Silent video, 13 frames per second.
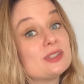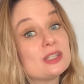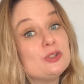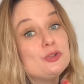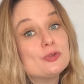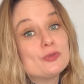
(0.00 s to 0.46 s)

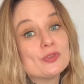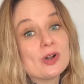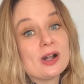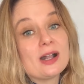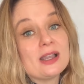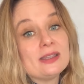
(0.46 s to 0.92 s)
And you'll
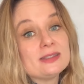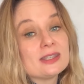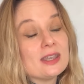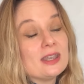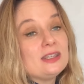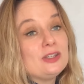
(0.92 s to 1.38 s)
find,
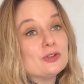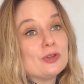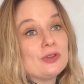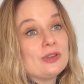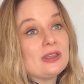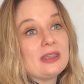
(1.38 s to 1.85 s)
you
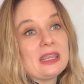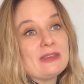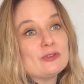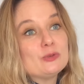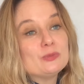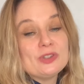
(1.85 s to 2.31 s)
know,
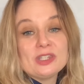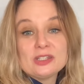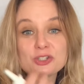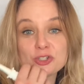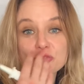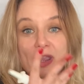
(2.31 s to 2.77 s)
even
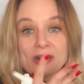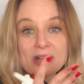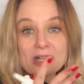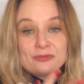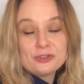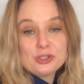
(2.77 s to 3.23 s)
within straight
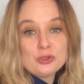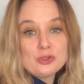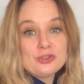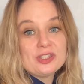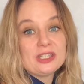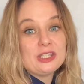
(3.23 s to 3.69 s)
after
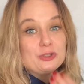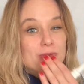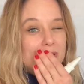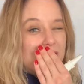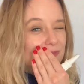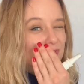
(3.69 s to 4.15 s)
using it,
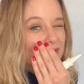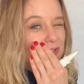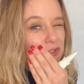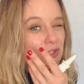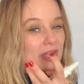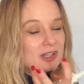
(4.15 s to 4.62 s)
you'll have like
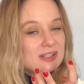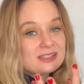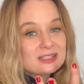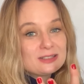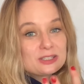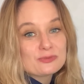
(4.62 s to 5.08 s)
a tiny
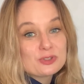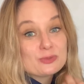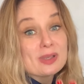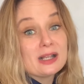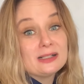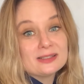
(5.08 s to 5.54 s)
sense of
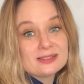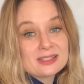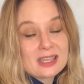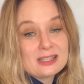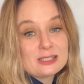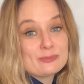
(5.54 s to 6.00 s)
smell and
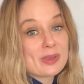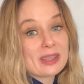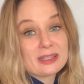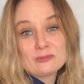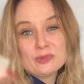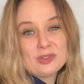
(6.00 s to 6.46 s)
taste
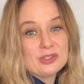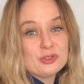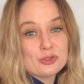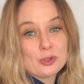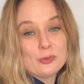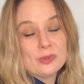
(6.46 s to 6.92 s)
back. And within
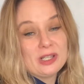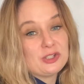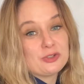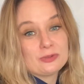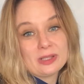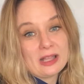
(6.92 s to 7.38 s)
two
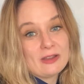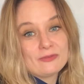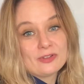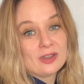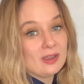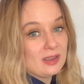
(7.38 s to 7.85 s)
weeks, you'll
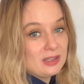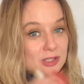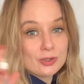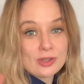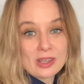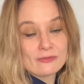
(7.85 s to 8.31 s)
have,
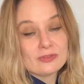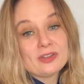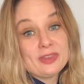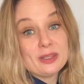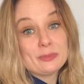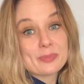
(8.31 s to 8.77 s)
you know,
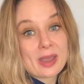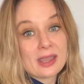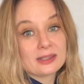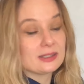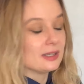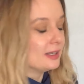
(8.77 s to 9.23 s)
everything back.